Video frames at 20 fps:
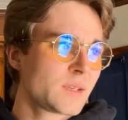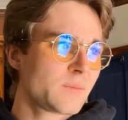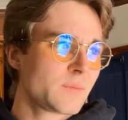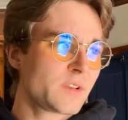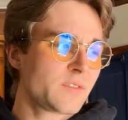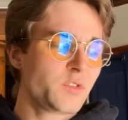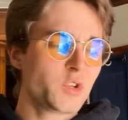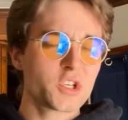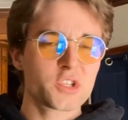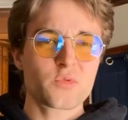
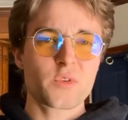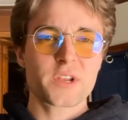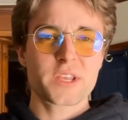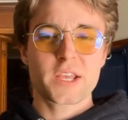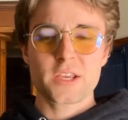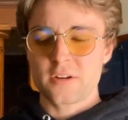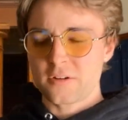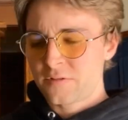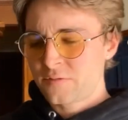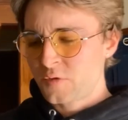but if you just want to
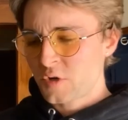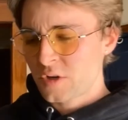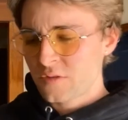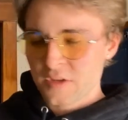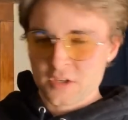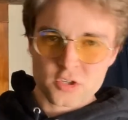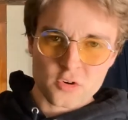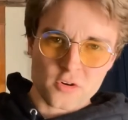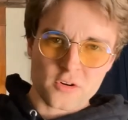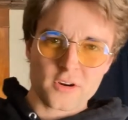get your foot in
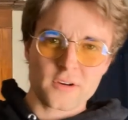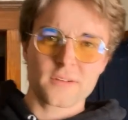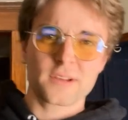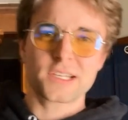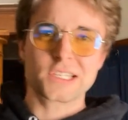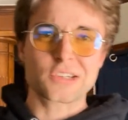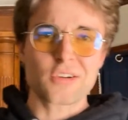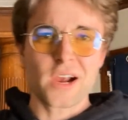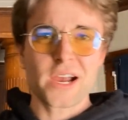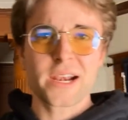the door
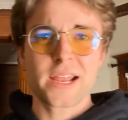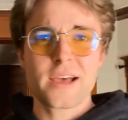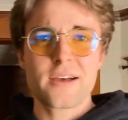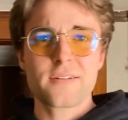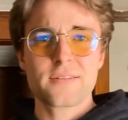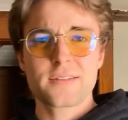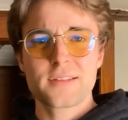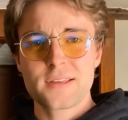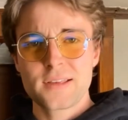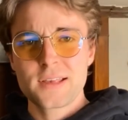and try it
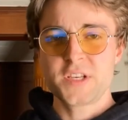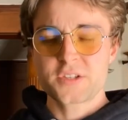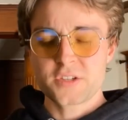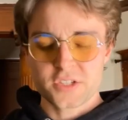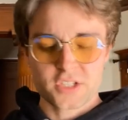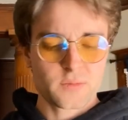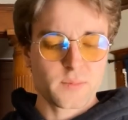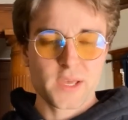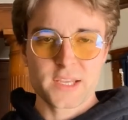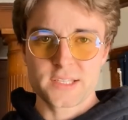out, these are
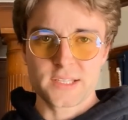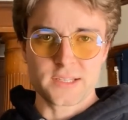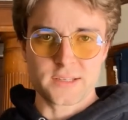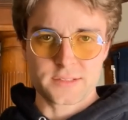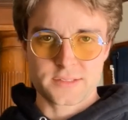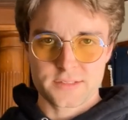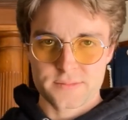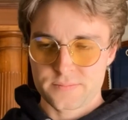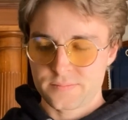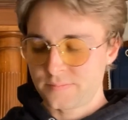some
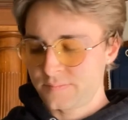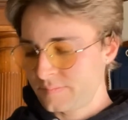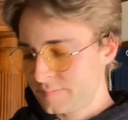ideas.